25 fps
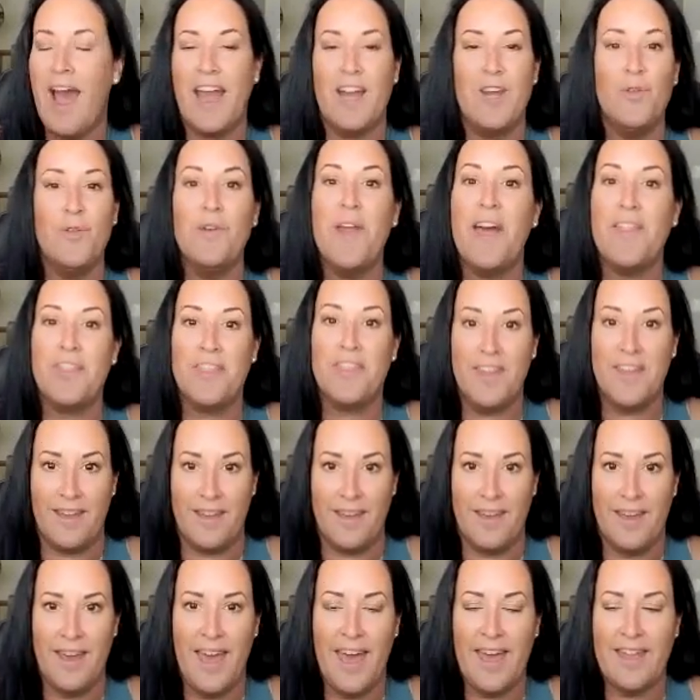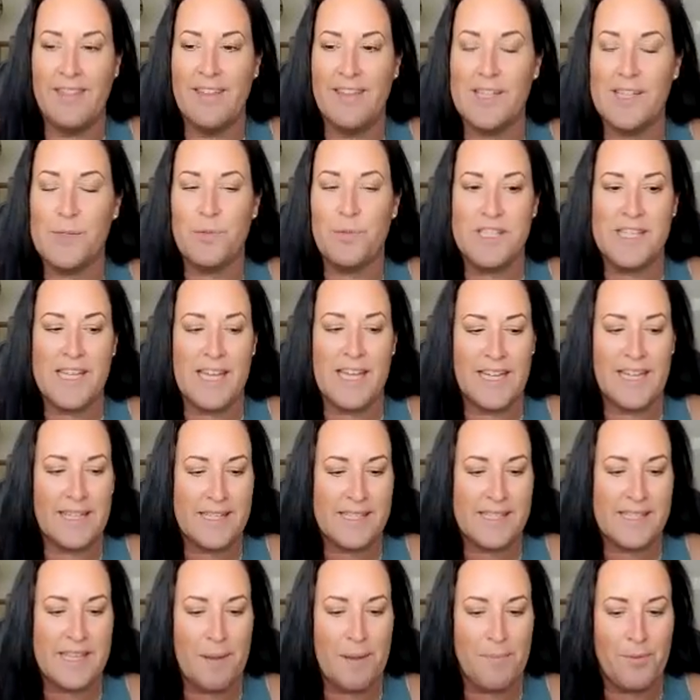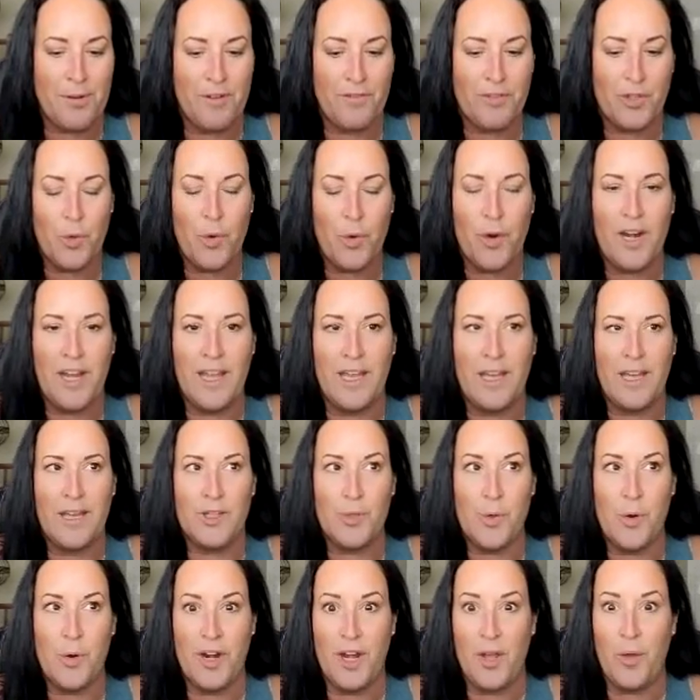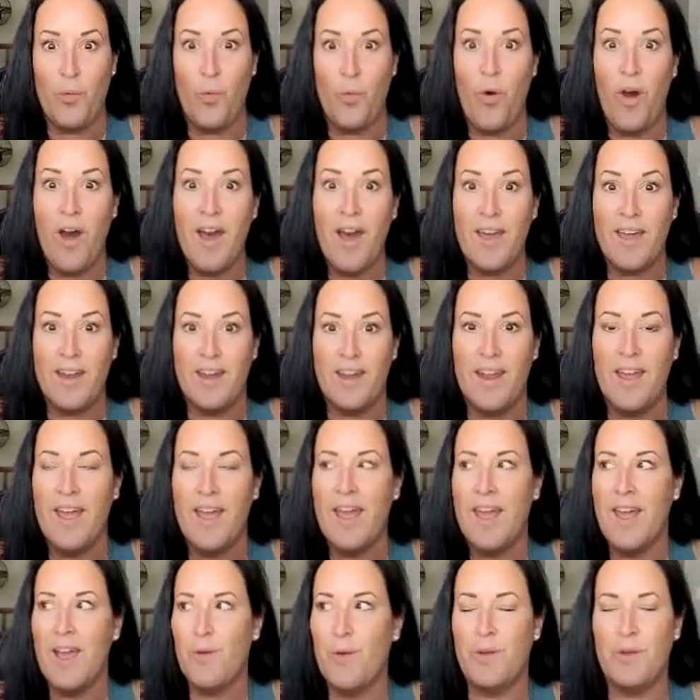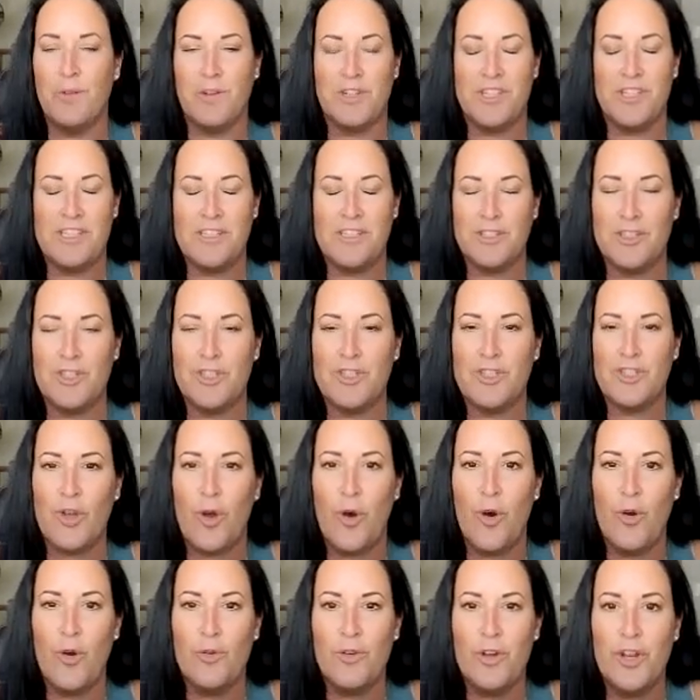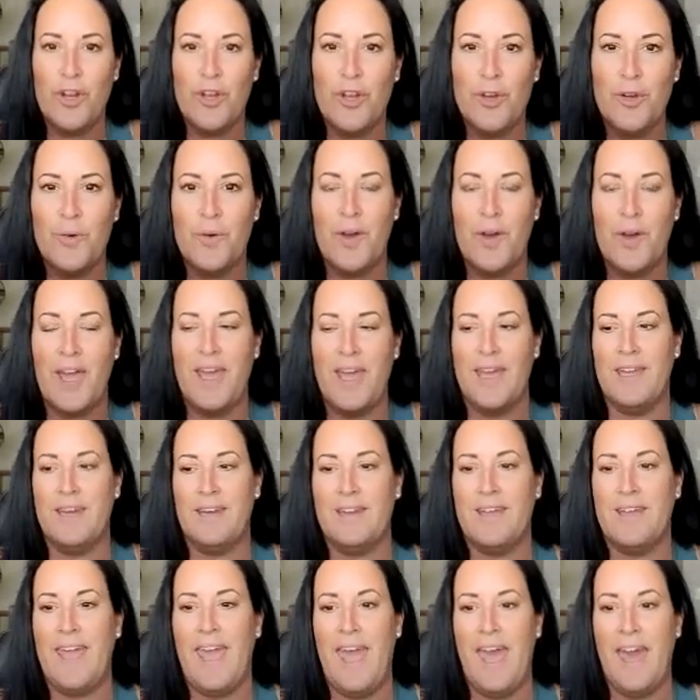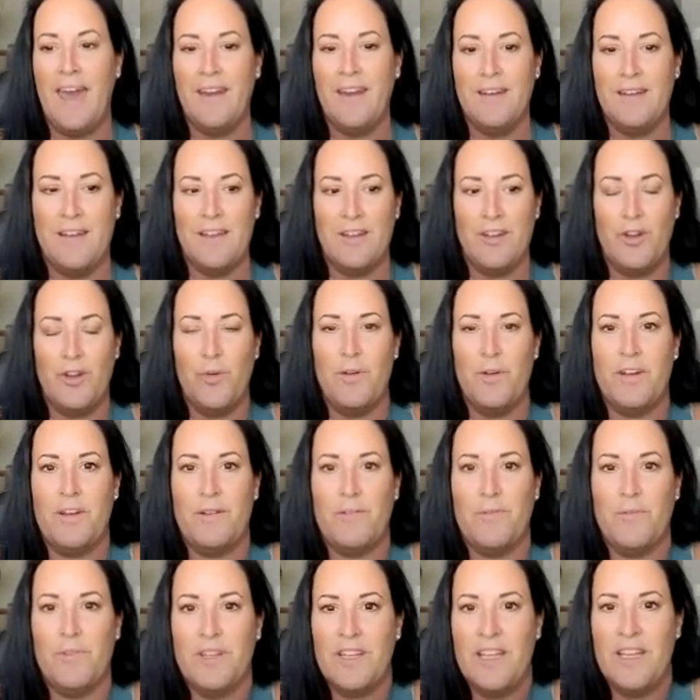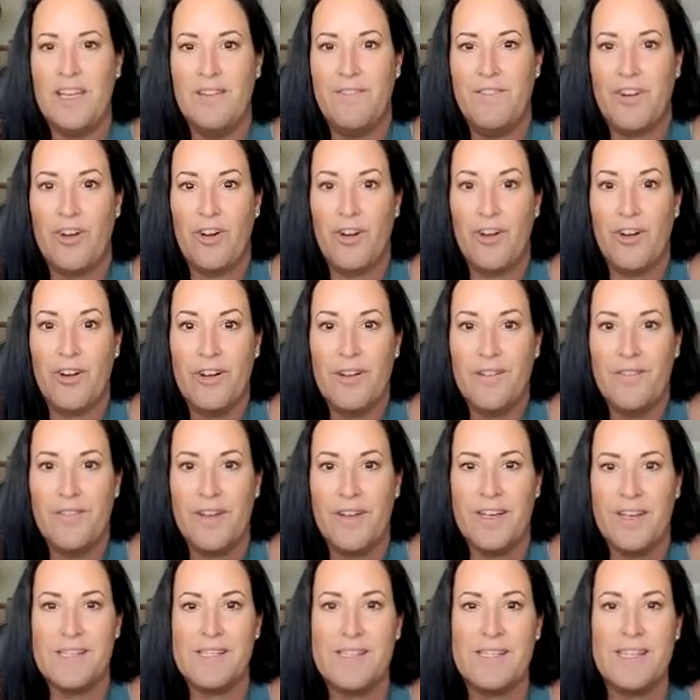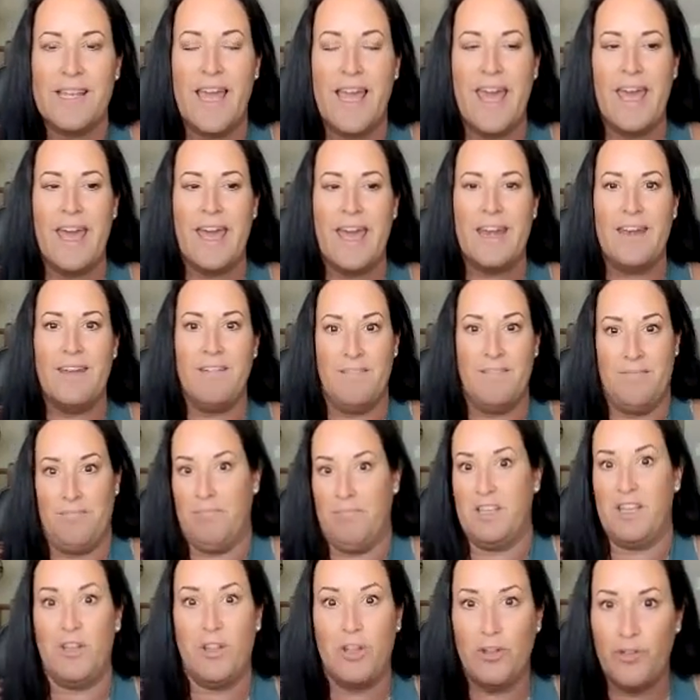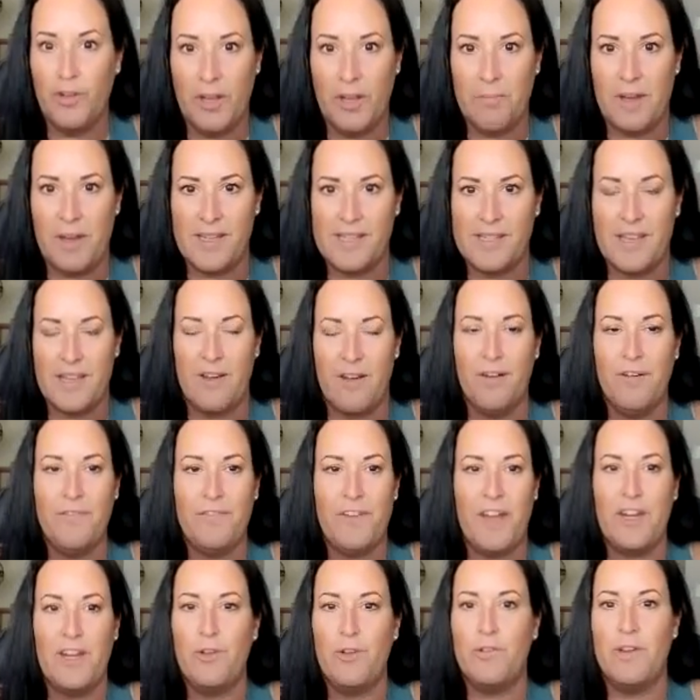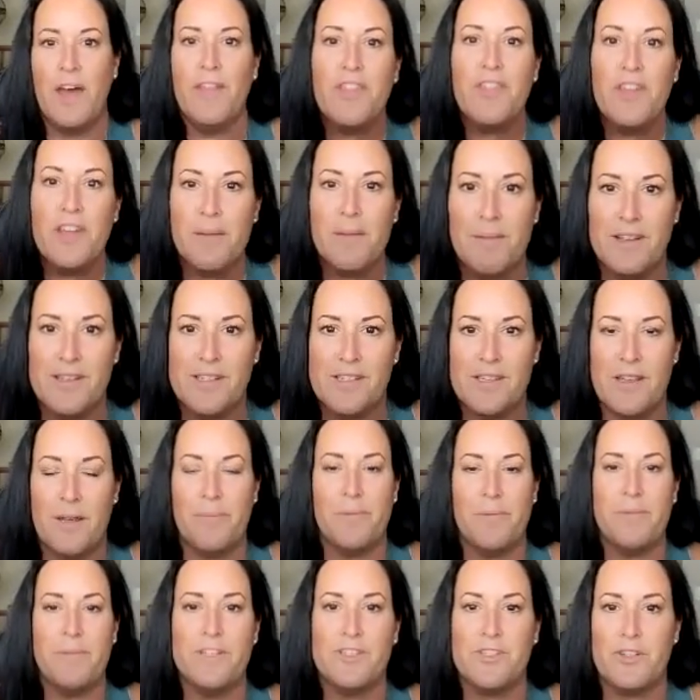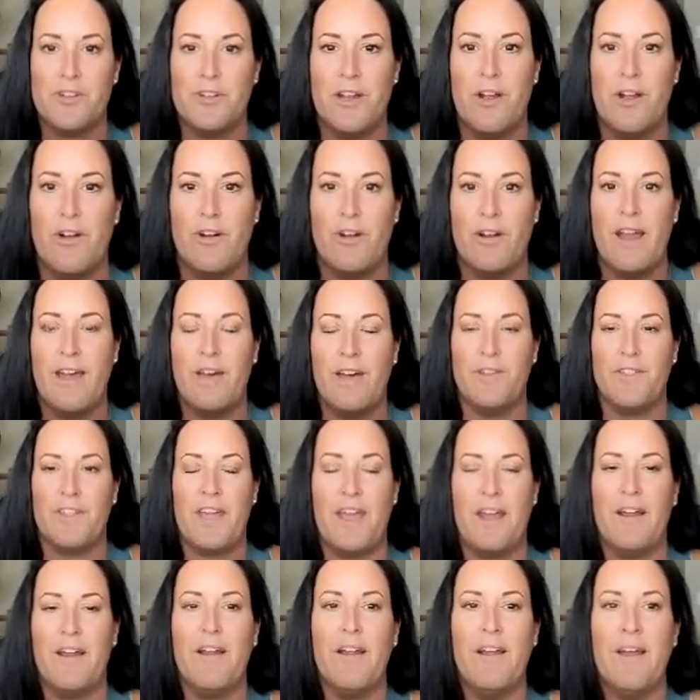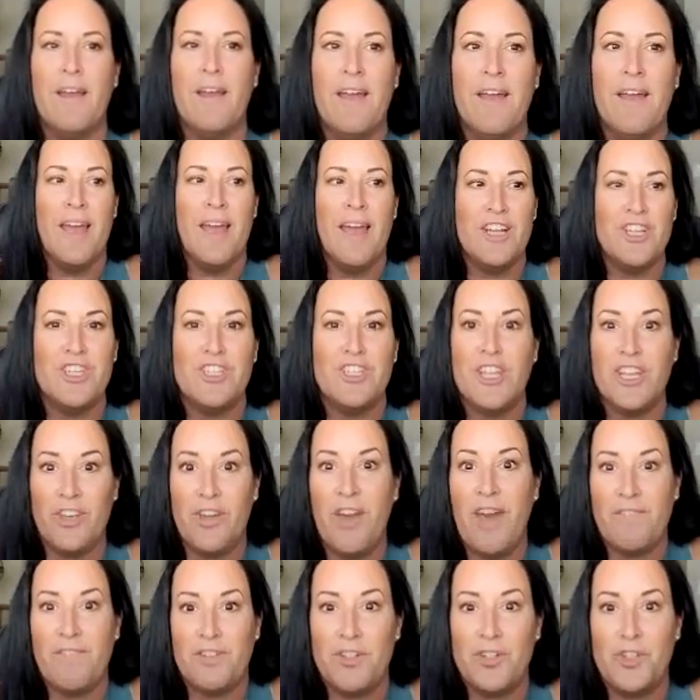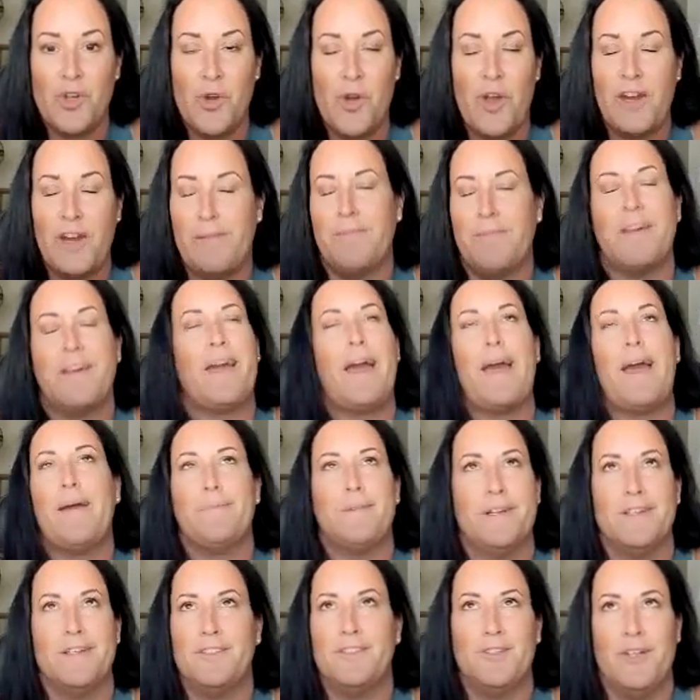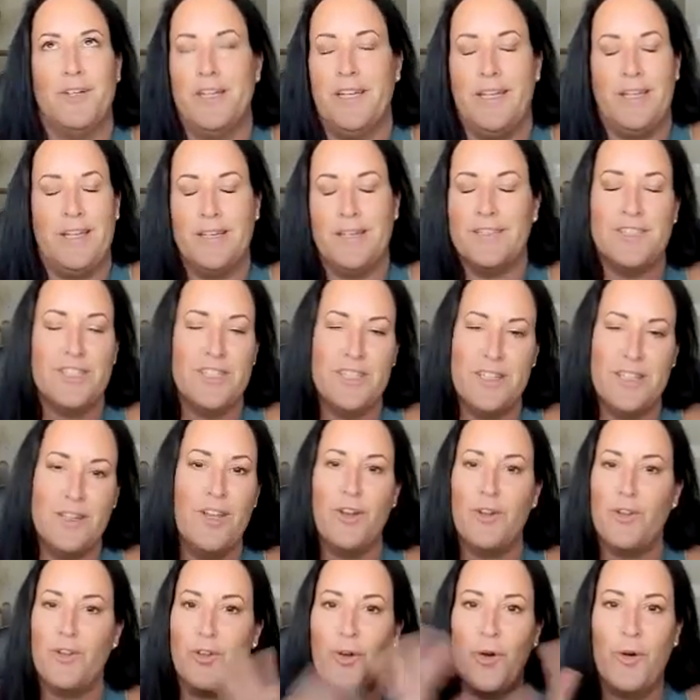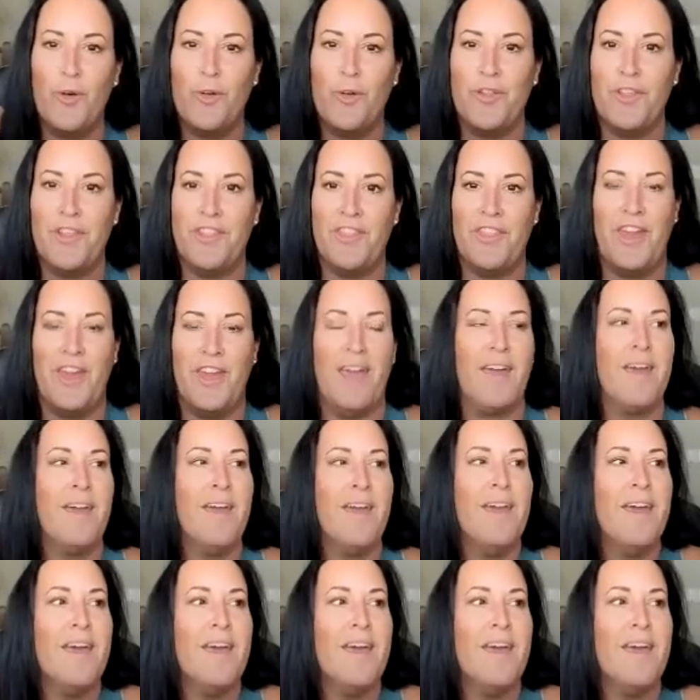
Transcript: I knew nothing. And this was like December of 2021. We were still so new in Canada. No one had really even heard of us. And including myself, I knew nothing about supplements or healthcare. And she's like, you have to join. I'm like, I'm not joining. And the whole thing.